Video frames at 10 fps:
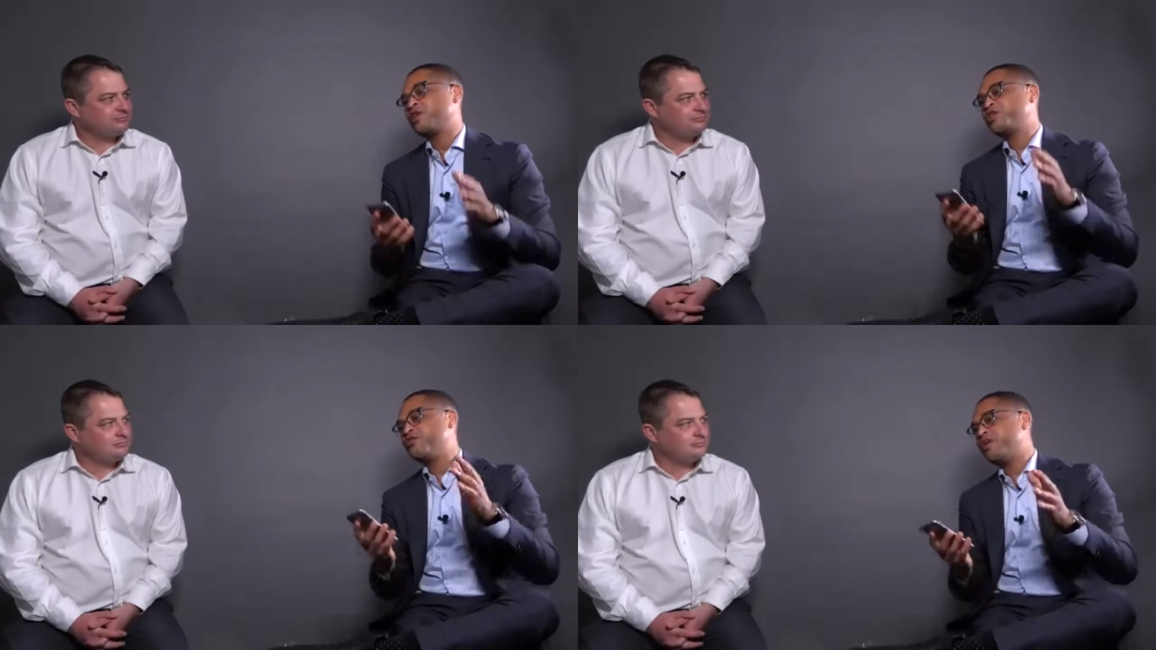
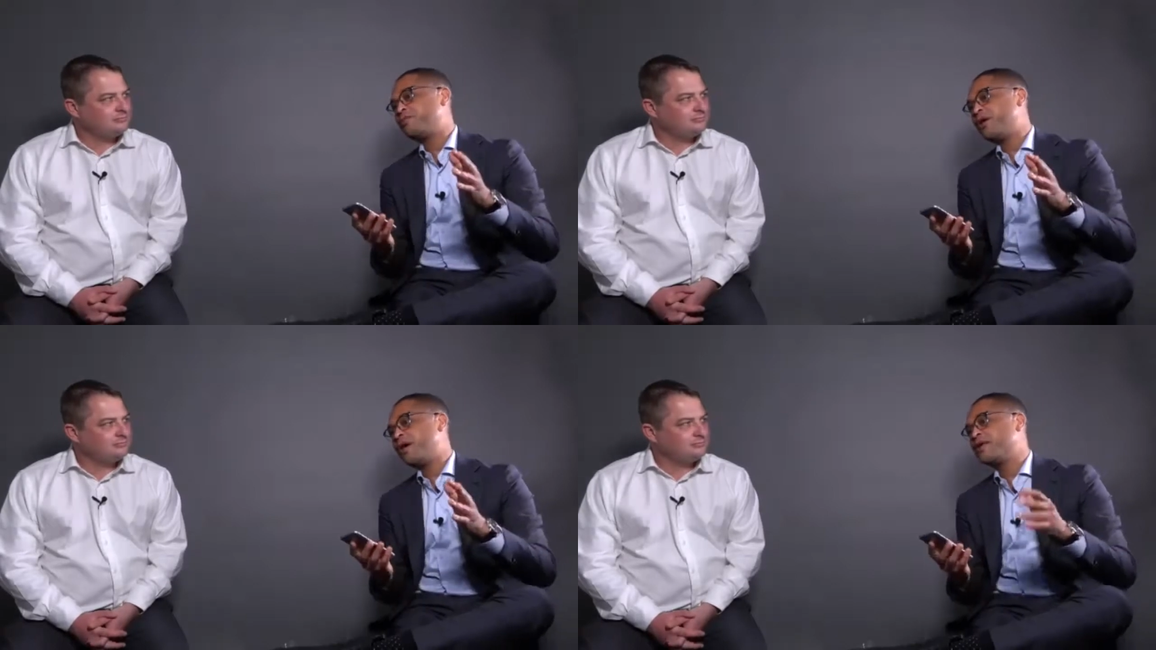Speaker 1: of our
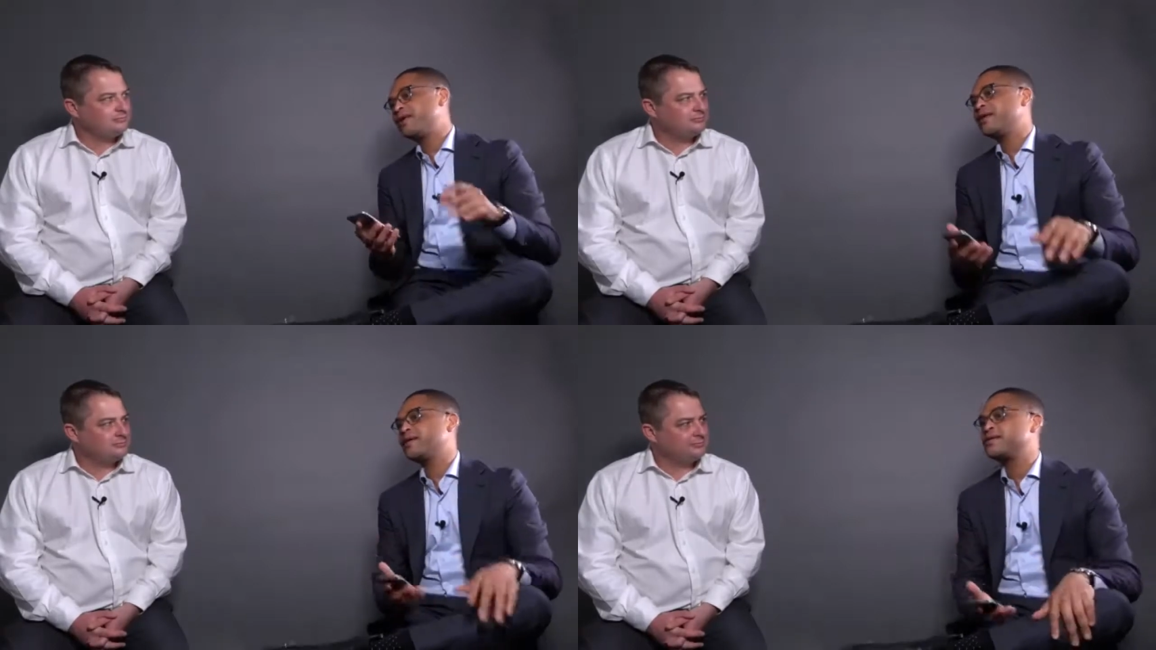
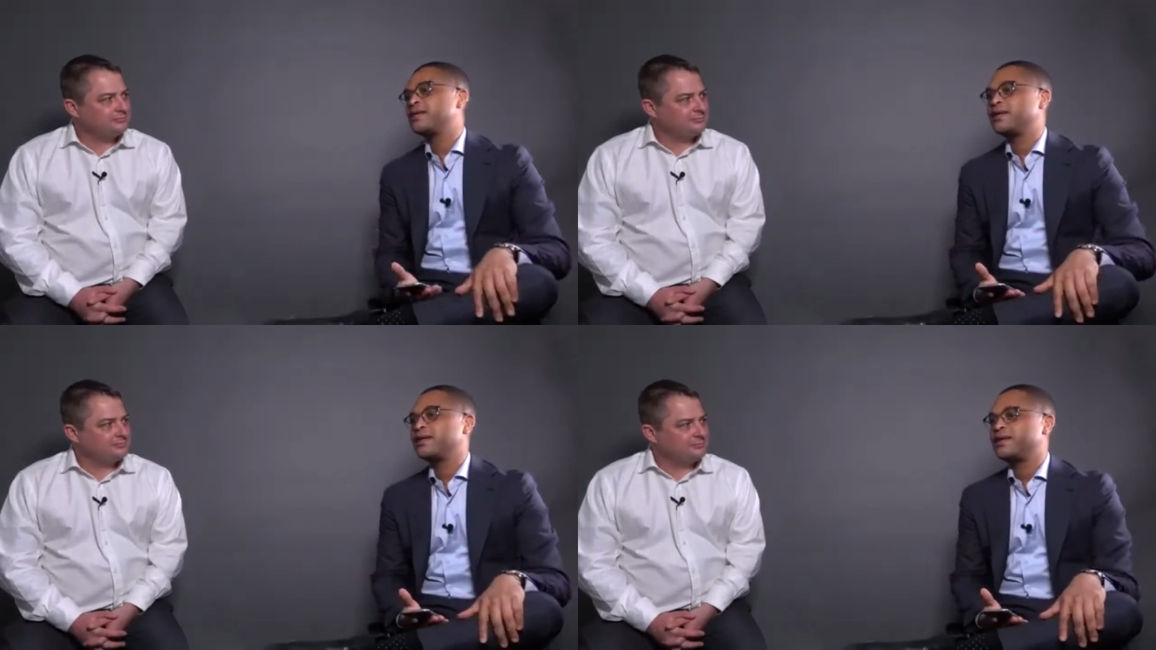market
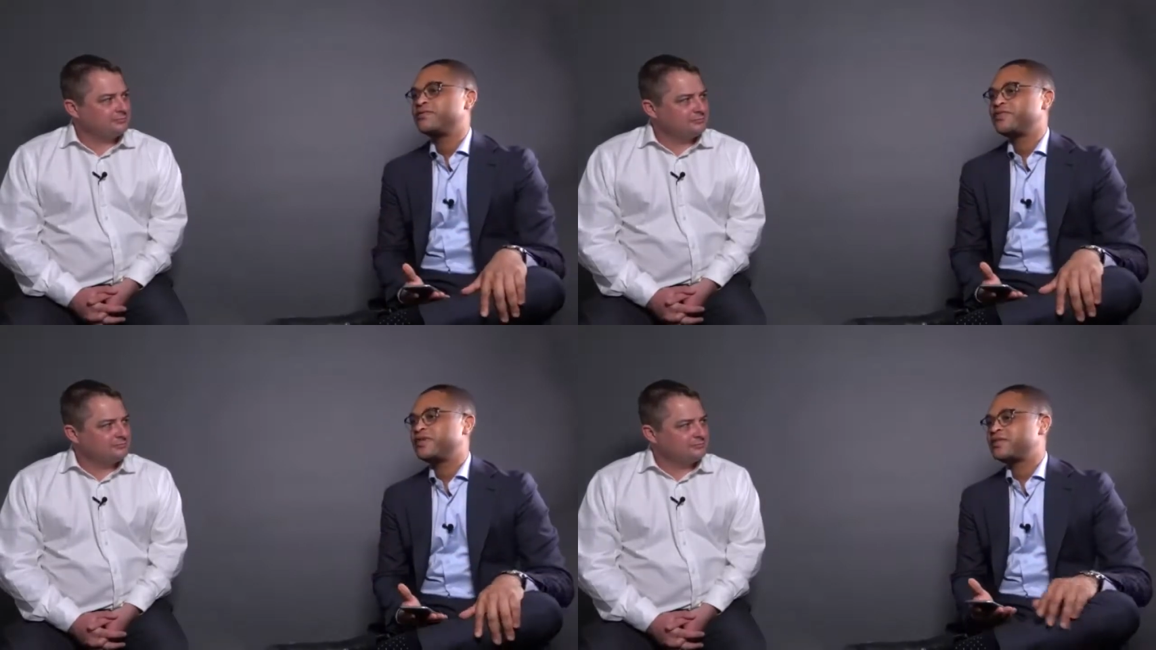uh,
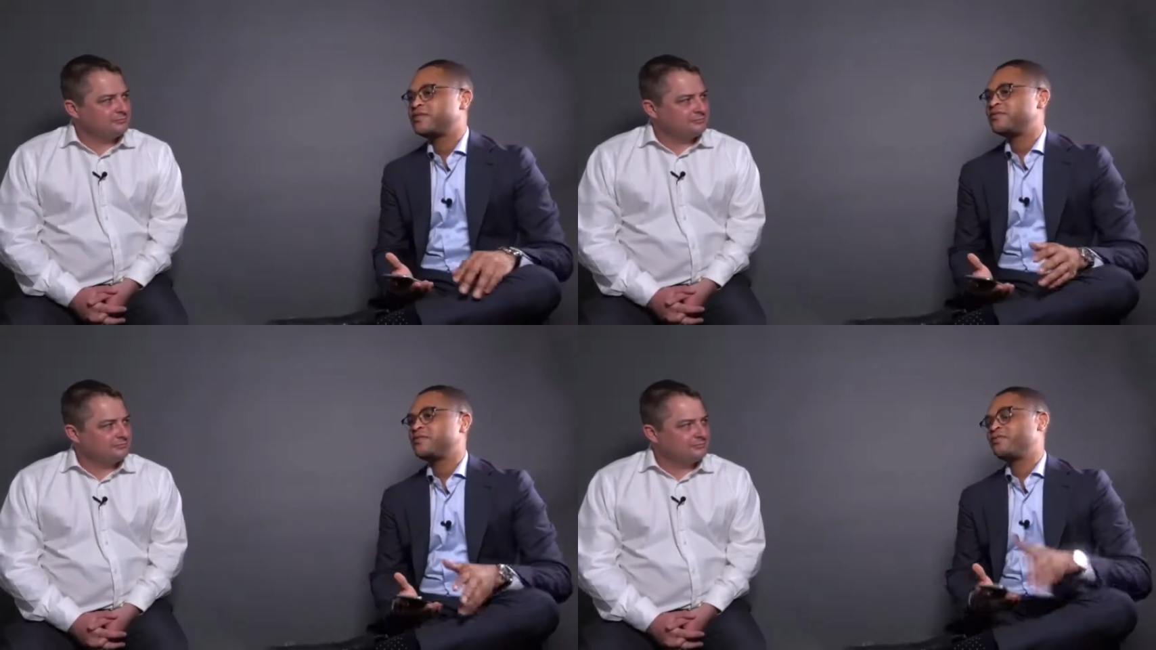versus
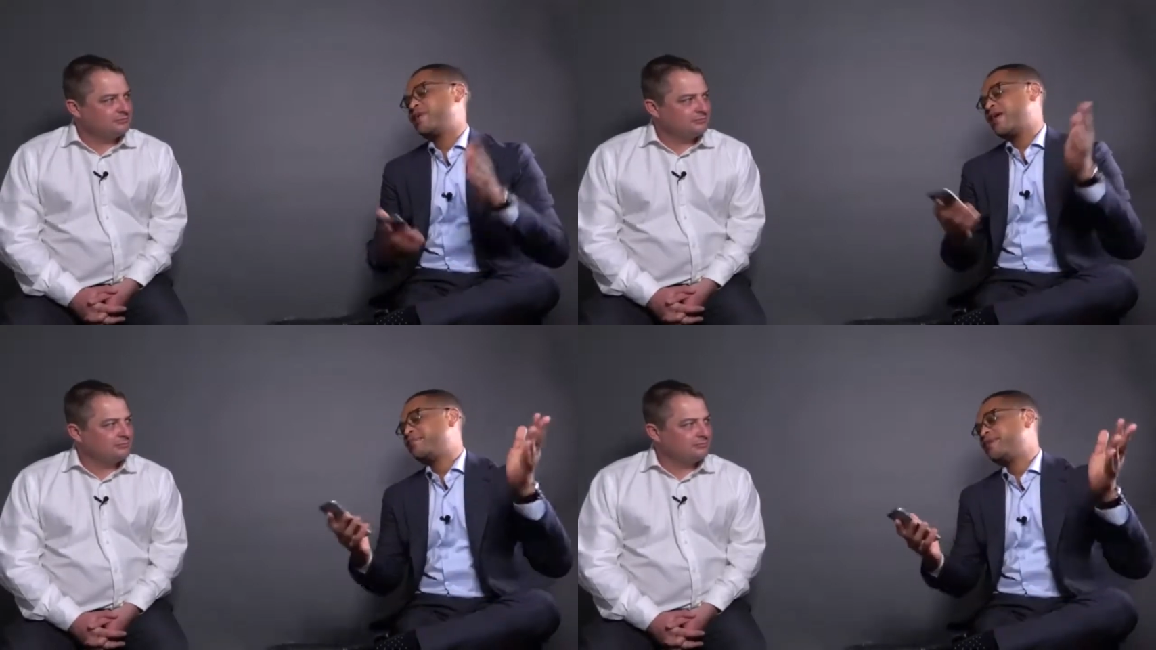
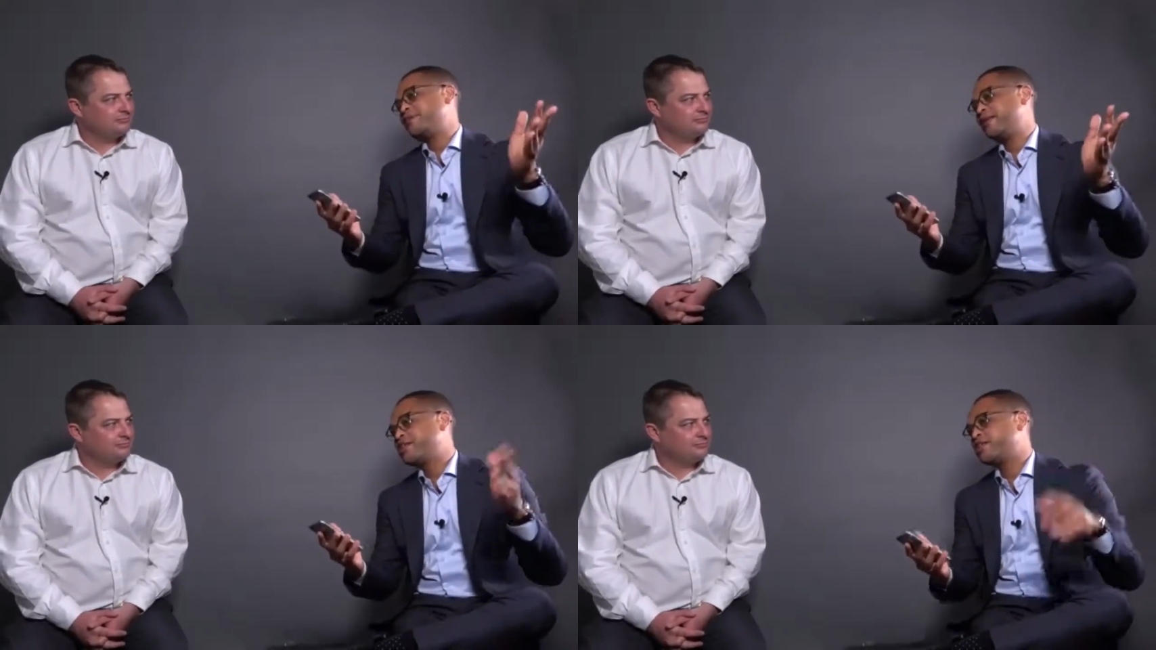perhaps
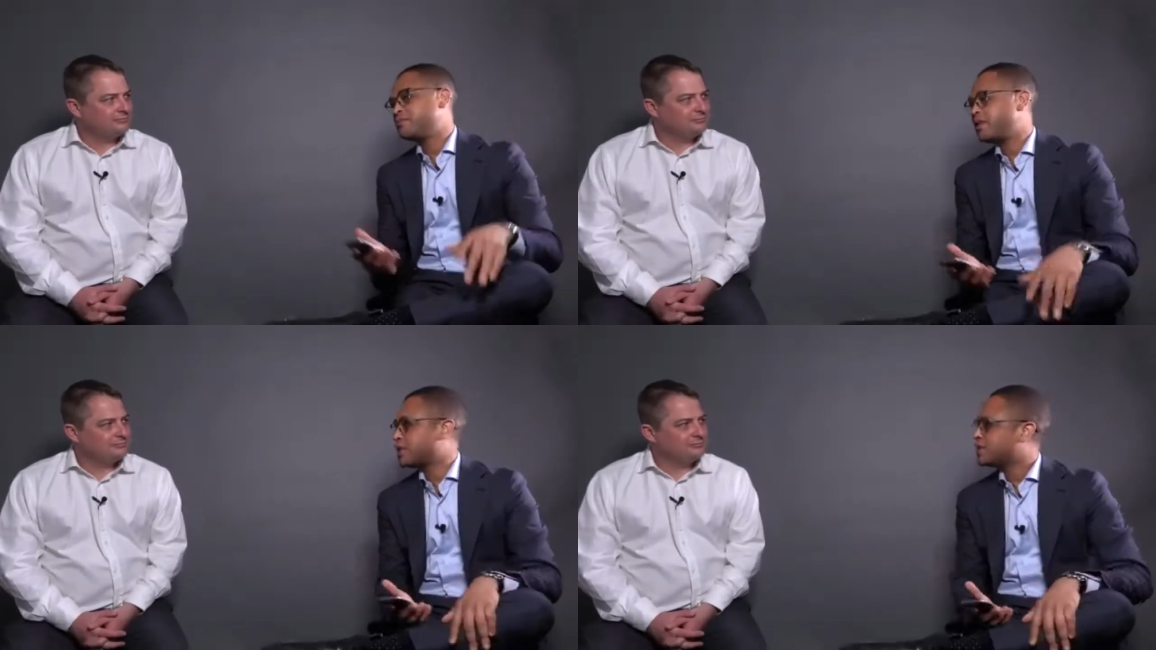international
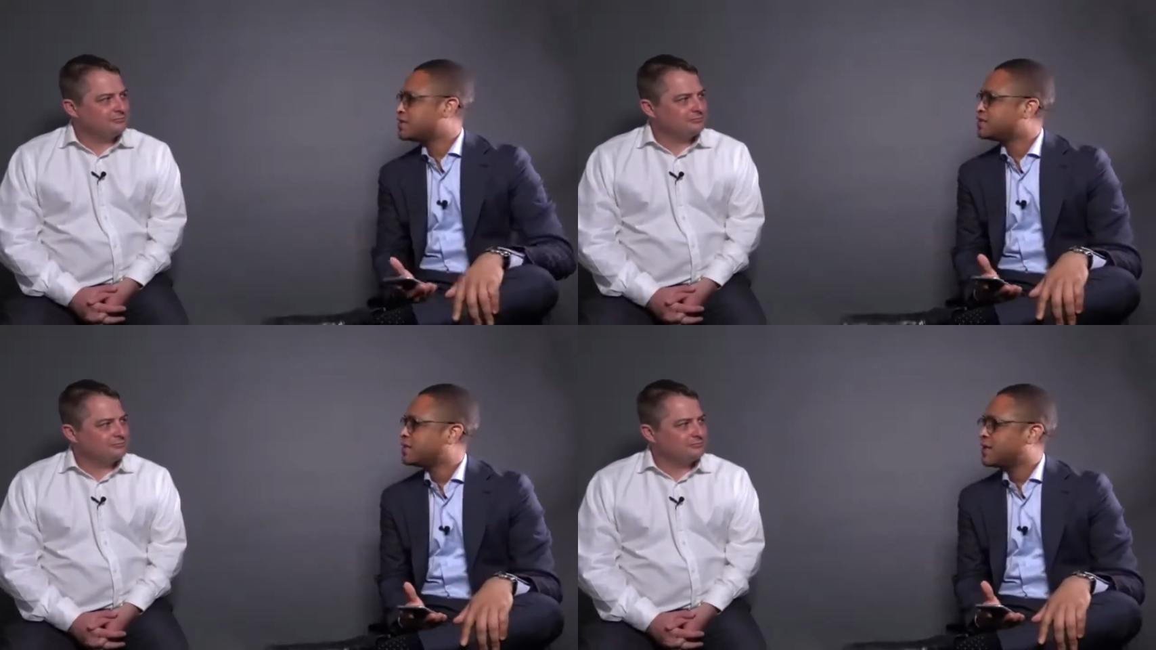markets.